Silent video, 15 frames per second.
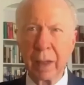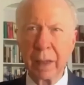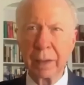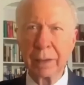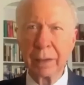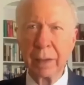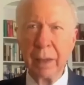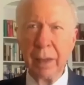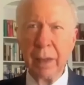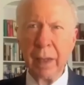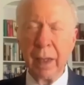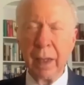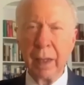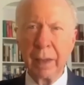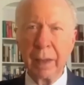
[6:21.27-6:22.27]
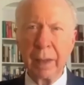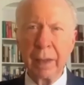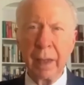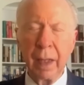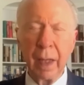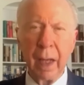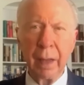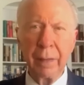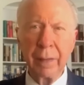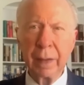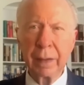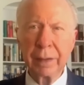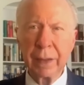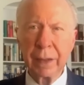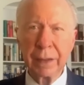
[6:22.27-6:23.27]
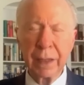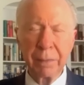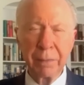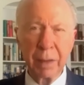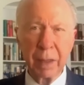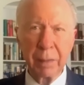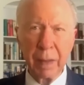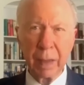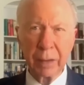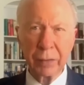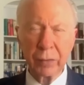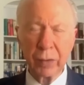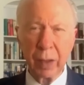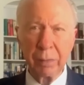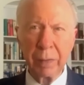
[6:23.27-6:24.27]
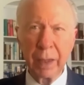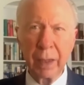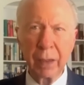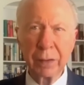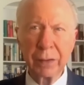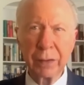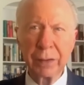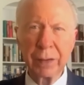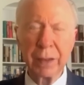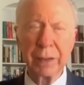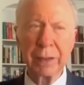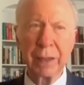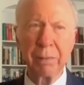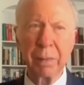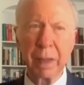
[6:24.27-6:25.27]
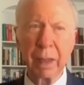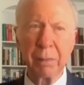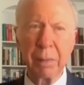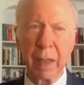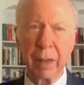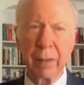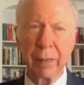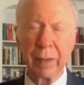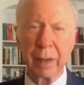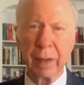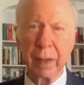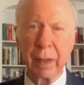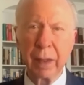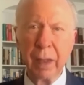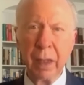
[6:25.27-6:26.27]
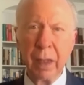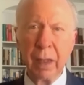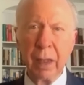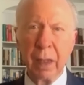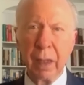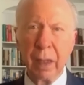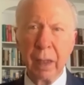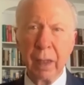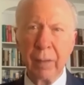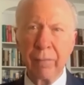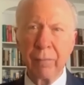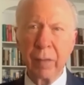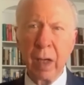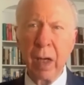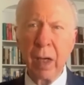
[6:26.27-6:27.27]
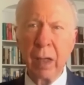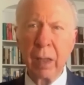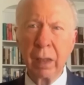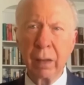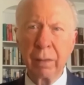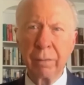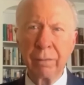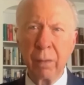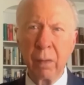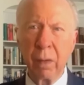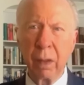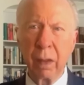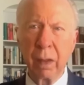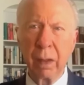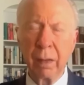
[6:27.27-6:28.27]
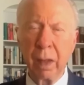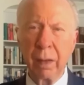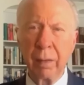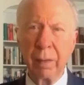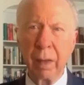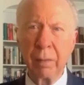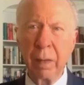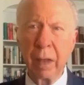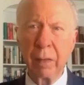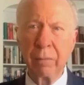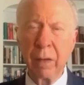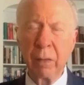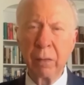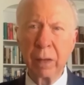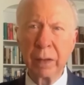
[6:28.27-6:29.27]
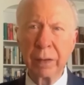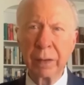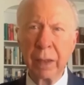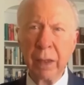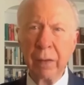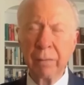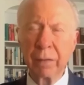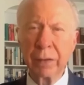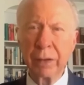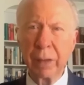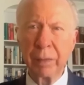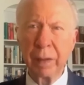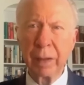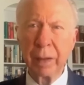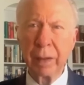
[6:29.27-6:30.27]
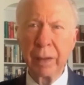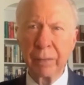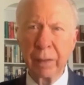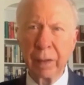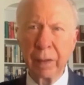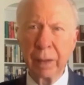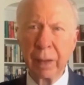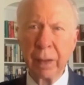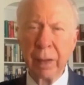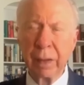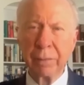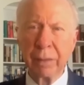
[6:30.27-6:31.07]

surprised. And it, I think it says something about Trump, but it also says something about the hunger for among voters for something different,